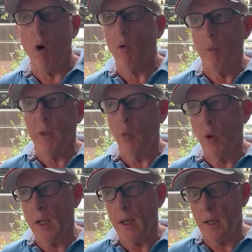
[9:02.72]
what will be
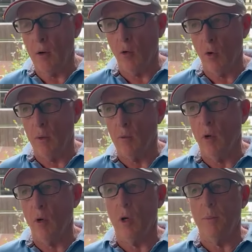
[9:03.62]
where.
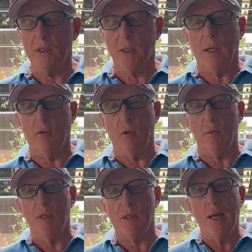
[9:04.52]
All I'd be saying to
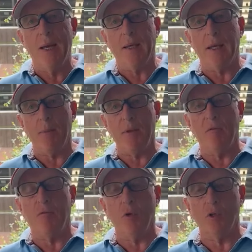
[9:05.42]
him is get up in the
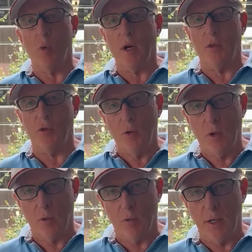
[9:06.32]
first 1/3
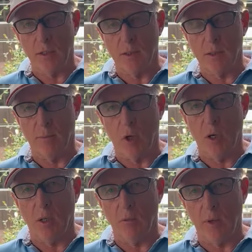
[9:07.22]
of the race. It's a
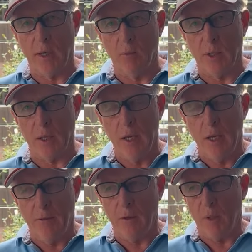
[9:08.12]
mile at Randwick.
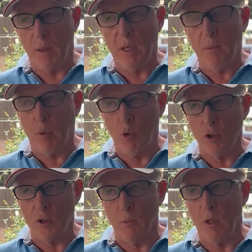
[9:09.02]
There'll be a big
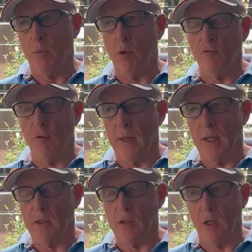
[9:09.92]
push. There'll be a push from
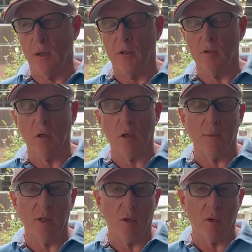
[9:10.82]
outside. There's not going to
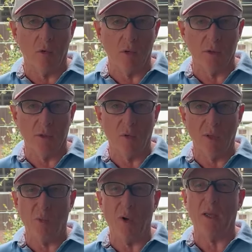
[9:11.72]
be a lot of horses that
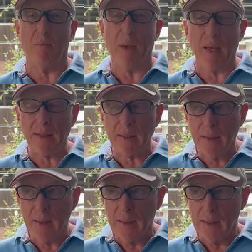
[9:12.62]
really want to get back.
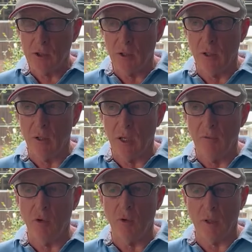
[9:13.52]
So
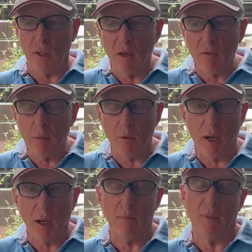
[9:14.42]
if you can give him a
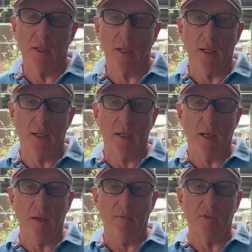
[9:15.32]
rub and
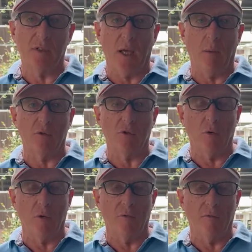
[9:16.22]
have some
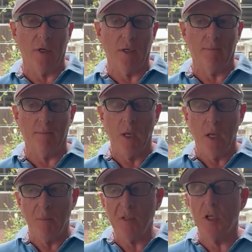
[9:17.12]
sort
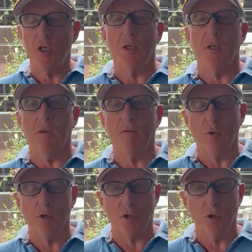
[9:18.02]
of position in the
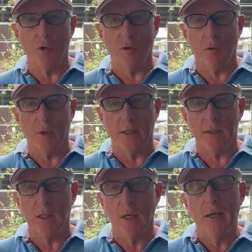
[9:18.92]
first third of the
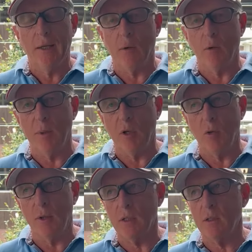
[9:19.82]
race, that would be
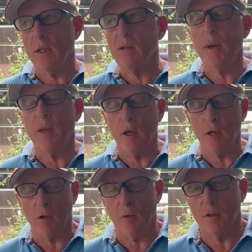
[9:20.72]
good. That's about the
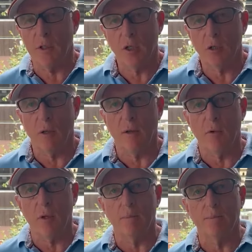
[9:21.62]
only conversation I'll have
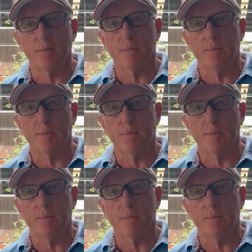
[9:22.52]
with him.